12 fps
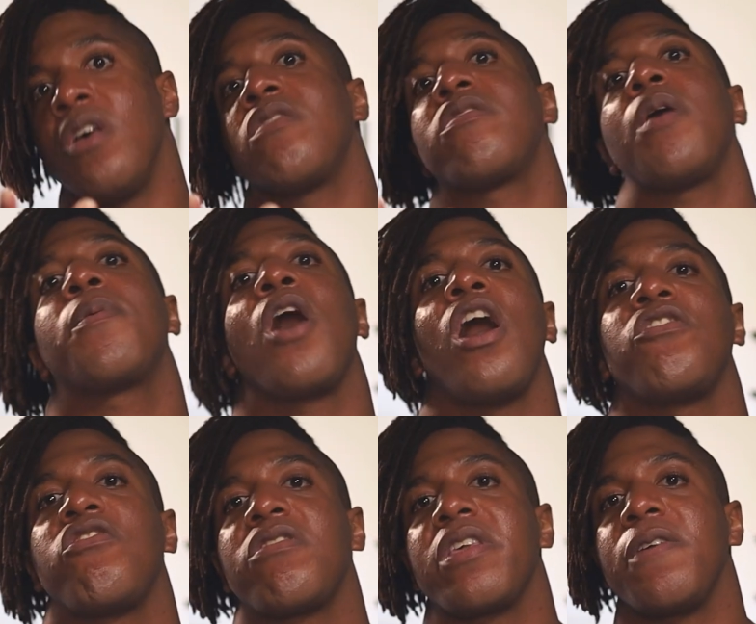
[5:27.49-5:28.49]

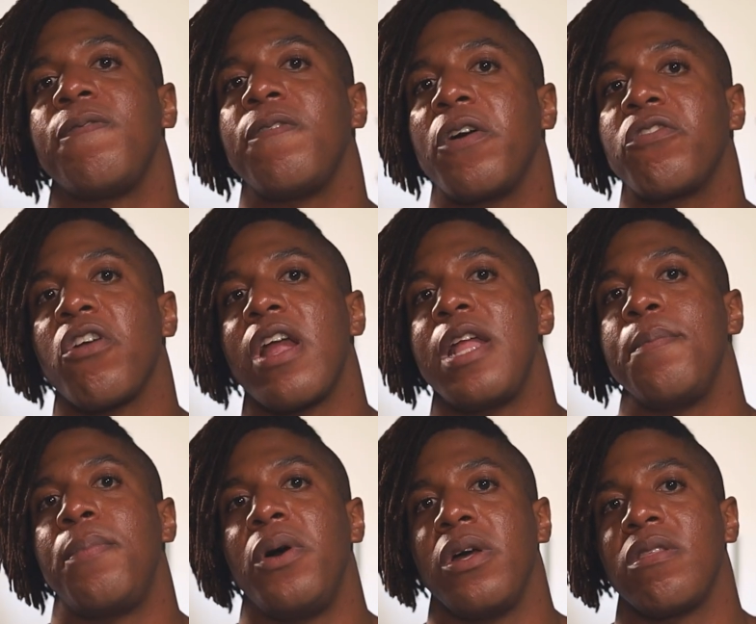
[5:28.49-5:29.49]
subconsciously filter
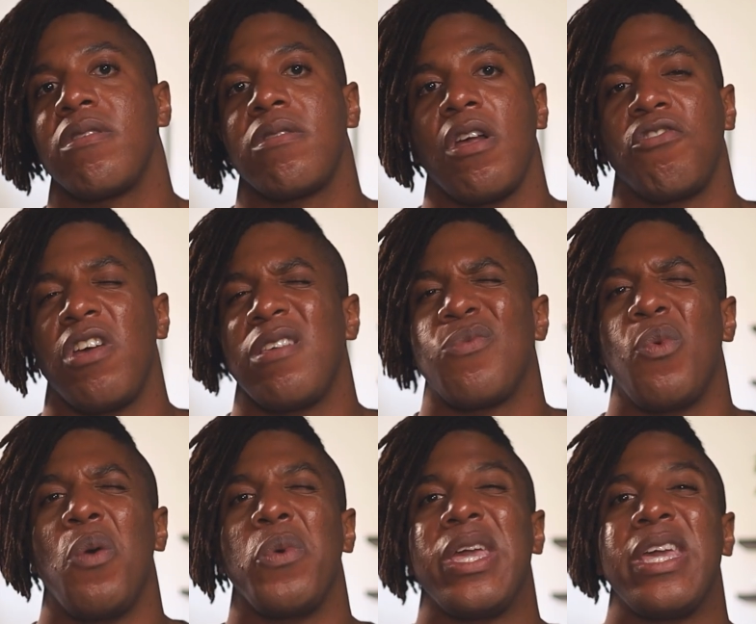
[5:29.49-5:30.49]
inputs such as
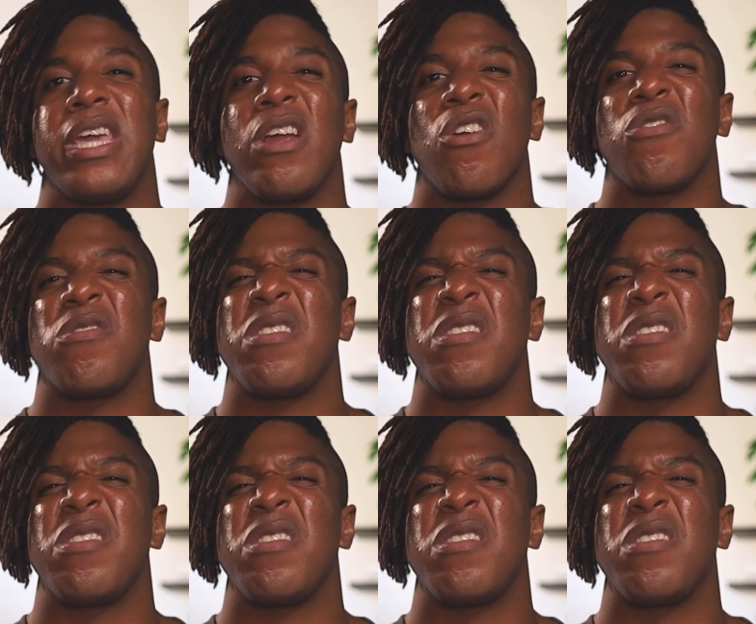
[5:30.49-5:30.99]
what we hear,